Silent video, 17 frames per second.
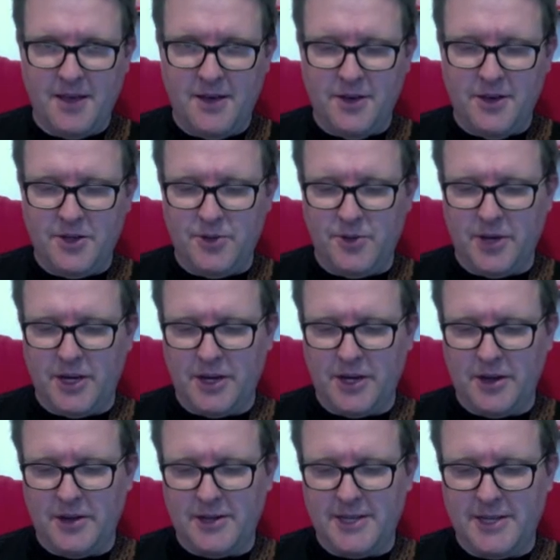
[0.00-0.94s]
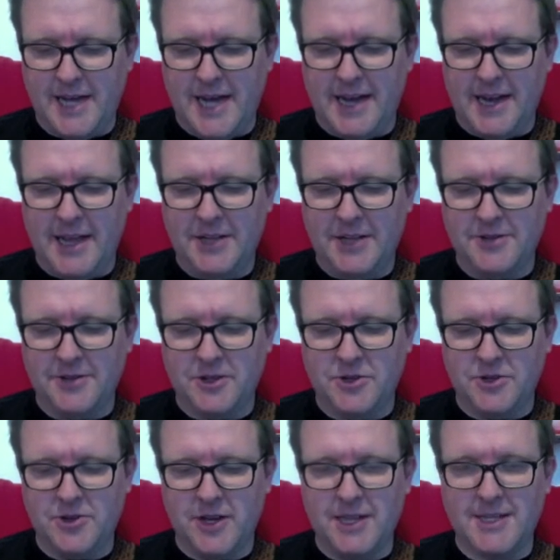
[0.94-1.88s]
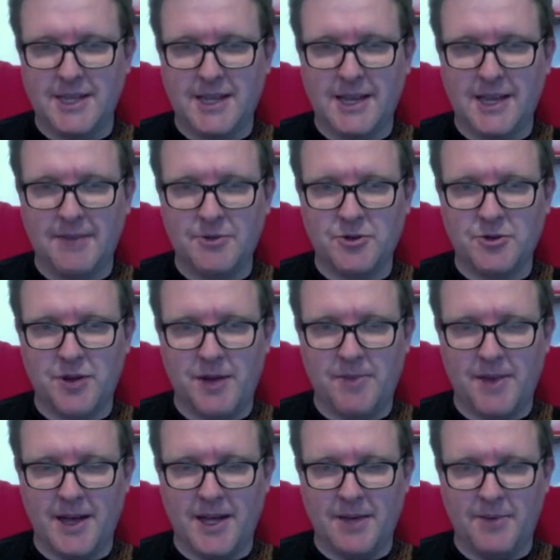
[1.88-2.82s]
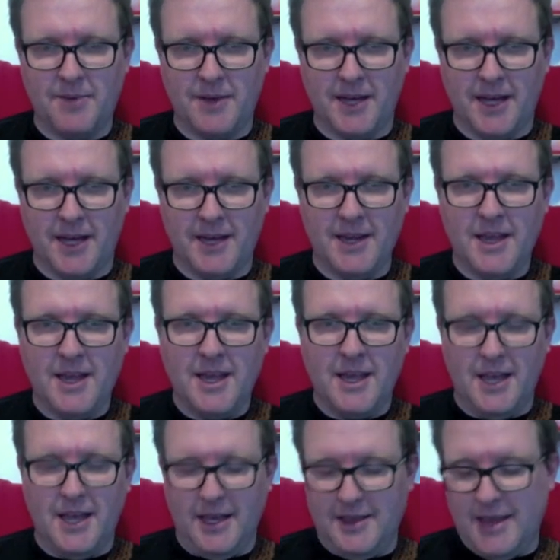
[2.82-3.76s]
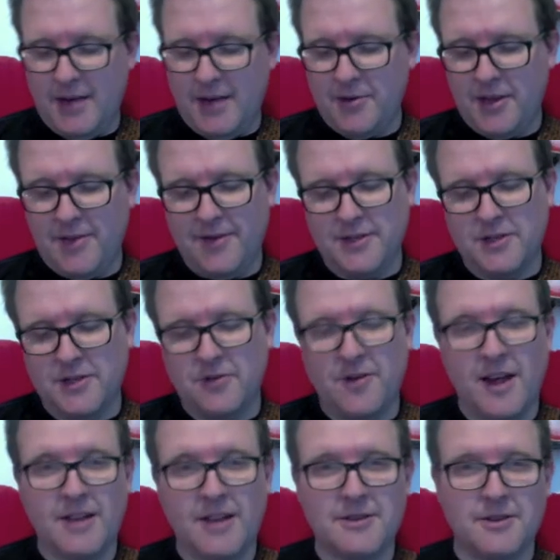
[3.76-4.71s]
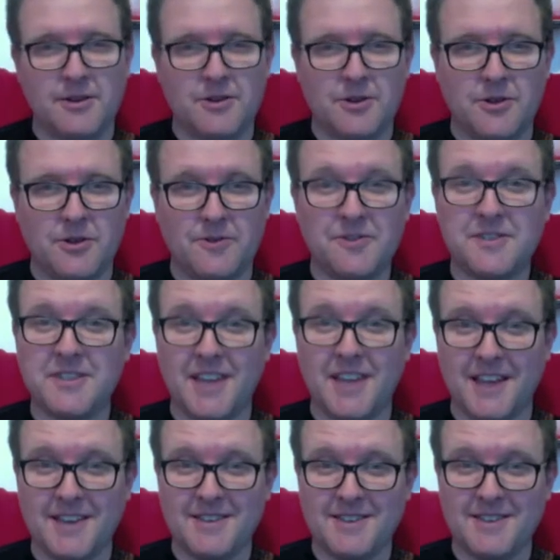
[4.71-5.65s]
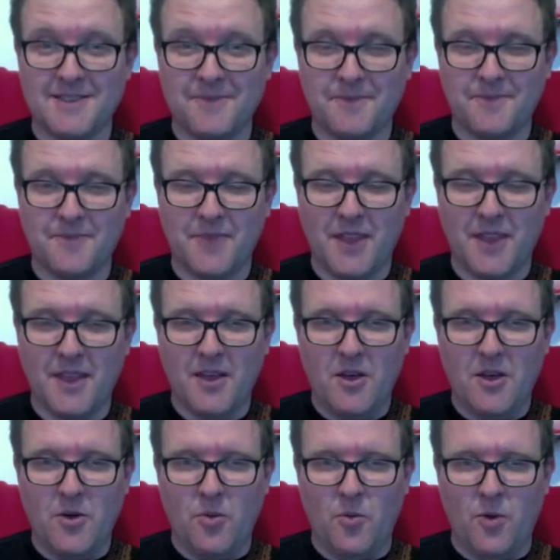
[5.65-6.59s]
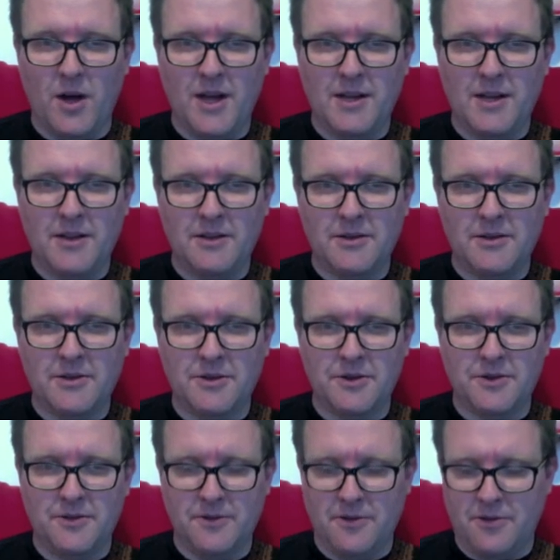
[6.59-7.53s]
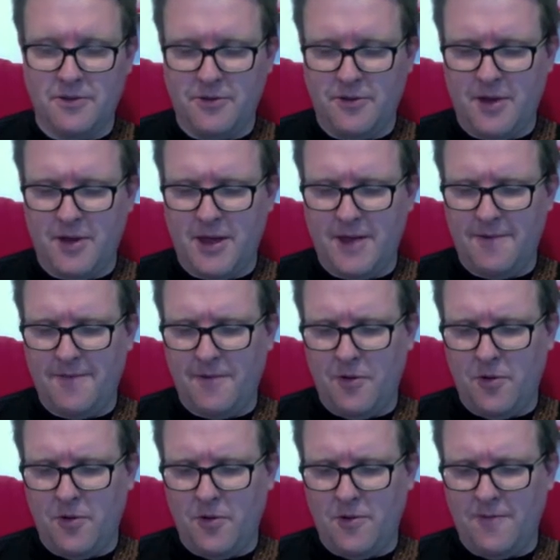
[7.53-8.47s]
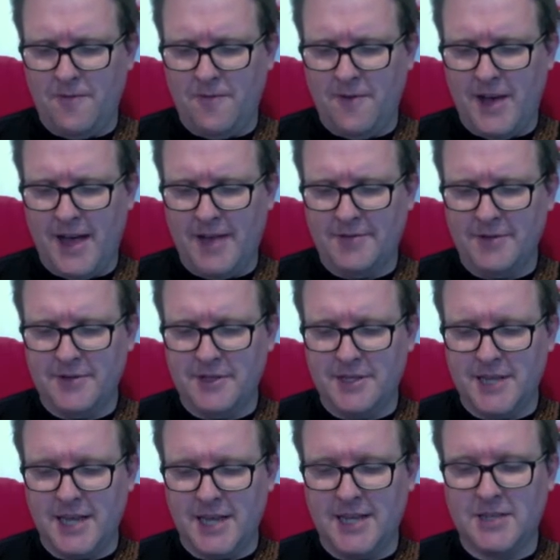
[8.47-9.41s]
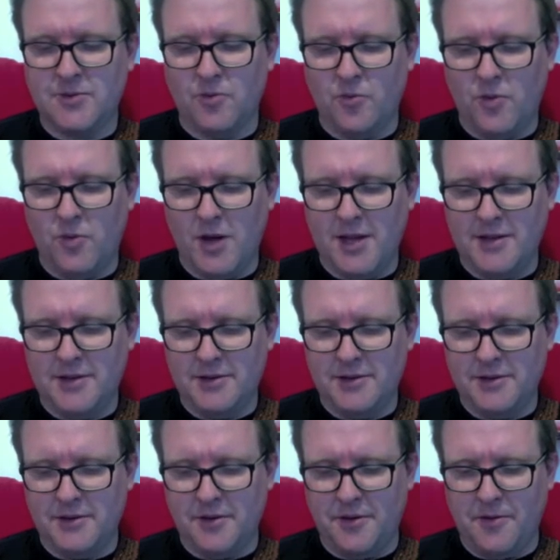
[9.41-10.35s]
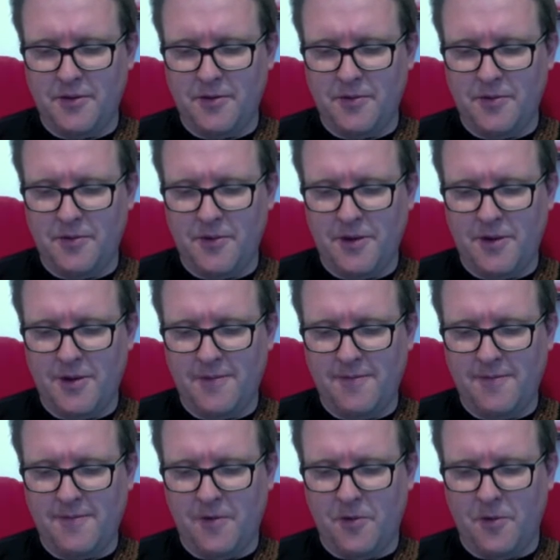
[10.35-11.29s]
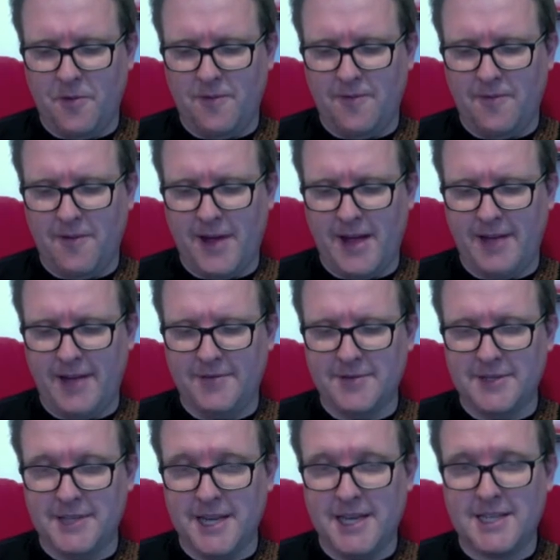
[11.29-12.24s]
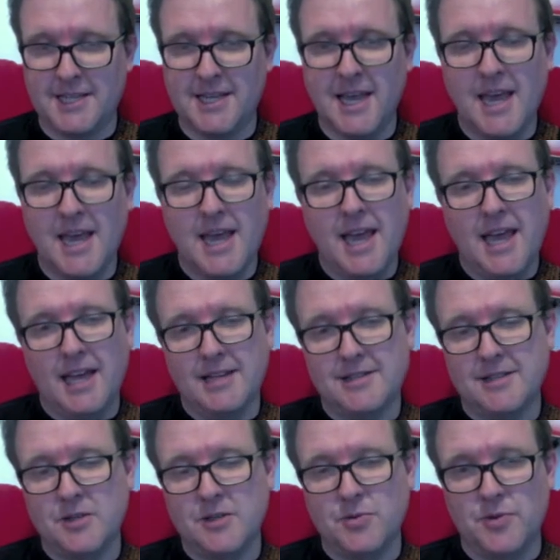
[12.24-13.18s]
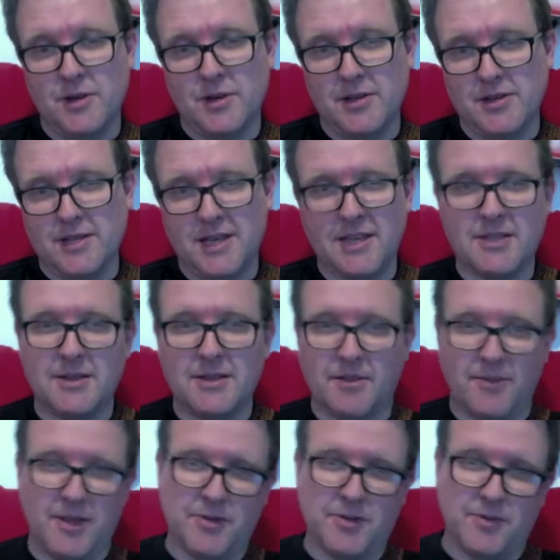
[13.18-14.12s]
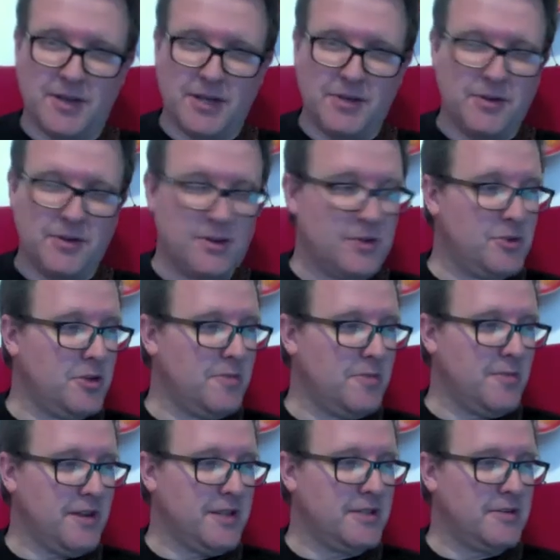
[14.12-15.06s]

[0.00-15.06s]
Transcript: So we're going to go down each of the strings and then come straight back up again. And that will give us a grand total of 6. 1, 2, 3, 4, 5, 6. 1, 2, 3, 4, 5, 6. And since we're in 6, that means we could do it as triplets.